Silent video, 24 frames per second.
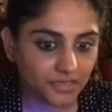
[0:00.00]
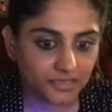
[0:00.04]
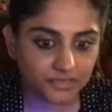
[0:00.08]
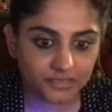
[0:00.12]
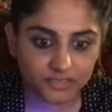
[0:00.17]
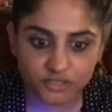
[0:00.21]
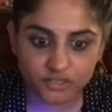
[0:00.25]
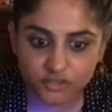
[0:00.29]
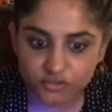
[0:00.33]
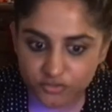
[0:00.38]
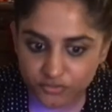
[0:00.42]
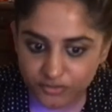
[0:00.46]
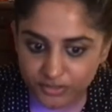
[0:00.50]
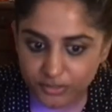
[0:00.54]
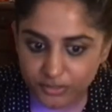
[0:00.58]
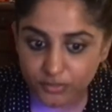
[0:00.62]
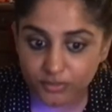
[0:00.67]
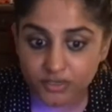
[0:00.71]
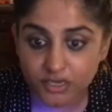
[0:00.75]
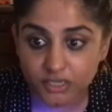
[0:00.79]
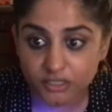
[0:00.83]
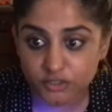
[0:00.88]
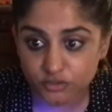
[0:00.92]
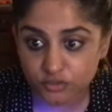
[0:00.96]
literary or
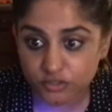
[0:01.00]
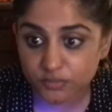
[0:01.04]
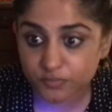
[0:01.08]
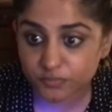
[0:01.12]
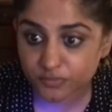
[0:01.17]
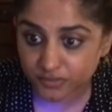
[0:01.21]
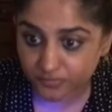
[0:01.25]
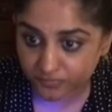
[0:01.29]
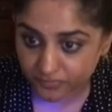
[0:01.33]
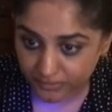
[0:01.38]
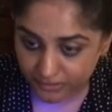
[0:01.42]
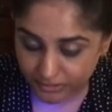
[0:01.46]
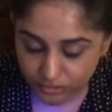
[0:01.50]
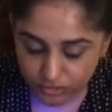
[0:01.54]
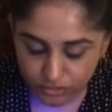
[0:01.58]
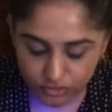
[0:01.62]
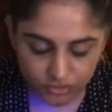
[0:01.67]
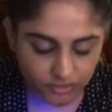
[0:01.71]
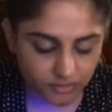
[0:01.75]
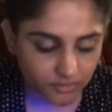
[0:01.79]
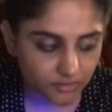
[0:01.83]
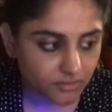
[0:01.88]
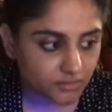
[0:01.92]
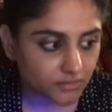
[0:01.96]
cultural
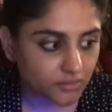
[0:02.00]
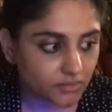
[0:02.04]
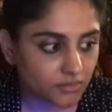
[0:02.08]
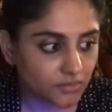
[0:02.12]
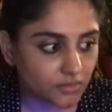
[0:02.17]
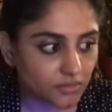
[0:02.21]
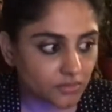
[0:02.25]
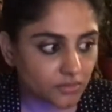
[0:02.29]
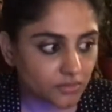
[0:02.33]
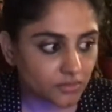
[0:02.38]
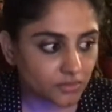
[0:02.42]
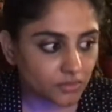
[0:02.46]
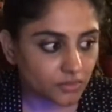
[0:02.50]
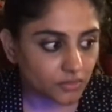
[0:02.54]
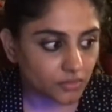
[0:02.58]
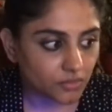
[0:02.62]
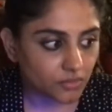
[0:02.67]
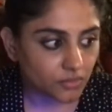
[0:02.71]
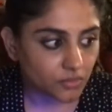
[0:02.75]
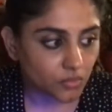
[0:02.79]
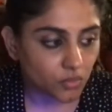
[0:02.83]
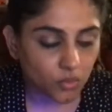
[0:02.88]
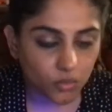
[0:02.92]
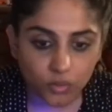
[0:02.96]
privilege,
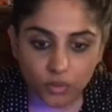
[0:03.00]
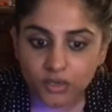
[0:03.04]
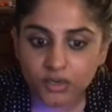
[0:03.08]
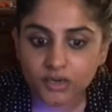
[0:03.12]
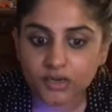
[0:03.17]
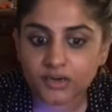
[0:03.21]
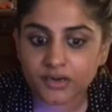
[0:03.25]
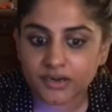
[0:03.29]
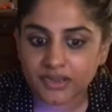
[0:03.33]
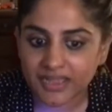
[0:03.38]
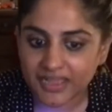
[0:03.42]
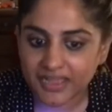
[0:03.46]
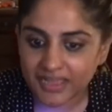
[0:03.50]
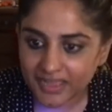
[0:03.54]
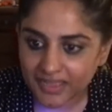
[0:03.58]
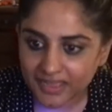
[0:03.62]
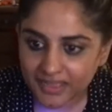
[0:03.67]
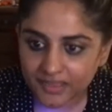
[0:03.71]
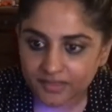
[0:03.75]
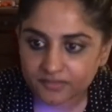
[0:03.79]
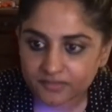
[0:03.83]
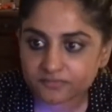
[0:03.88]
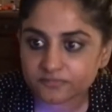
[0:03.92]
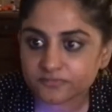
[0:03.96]
or
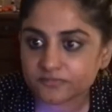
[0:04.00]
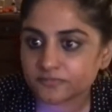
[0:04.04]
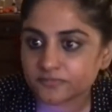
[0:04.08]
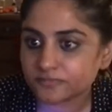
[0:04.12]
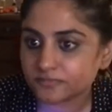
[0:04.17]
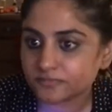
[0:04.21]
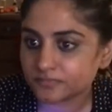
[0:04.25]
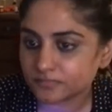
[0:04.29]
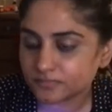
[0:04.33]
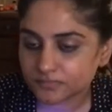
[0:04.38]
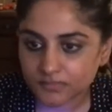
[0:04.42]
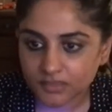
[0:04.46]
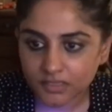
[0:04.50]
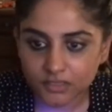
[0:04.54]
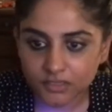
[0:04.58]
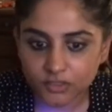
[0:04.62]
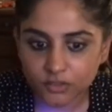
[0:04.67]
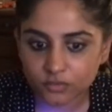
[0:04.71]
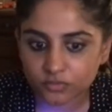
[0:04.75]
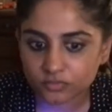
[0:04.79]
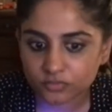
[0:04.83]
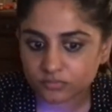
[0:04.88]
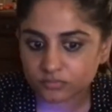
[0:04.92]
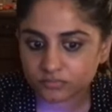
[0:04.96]
have,
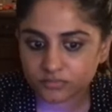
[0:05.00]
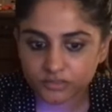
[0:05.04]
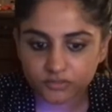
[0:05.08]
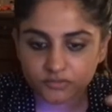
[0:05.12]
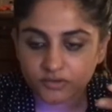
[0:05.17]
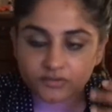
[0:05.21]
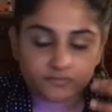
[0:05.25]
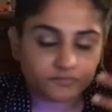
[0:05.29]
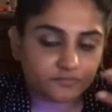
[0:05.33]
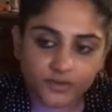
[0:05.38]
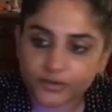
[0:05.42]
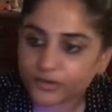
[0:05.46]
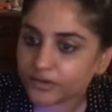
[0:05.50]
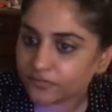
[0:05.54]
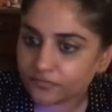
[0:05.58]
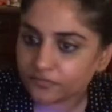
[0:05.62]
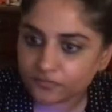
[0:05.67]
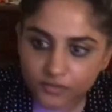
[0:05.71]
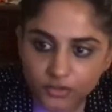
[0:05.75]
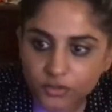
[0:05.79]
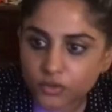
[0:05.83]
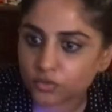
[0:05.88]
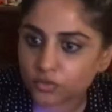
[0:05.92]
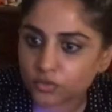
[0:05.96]
there are very
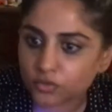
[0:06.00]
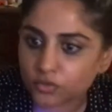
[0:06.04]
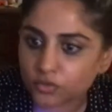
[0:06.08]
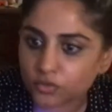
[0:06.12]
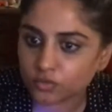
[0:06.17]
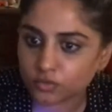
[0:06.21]
few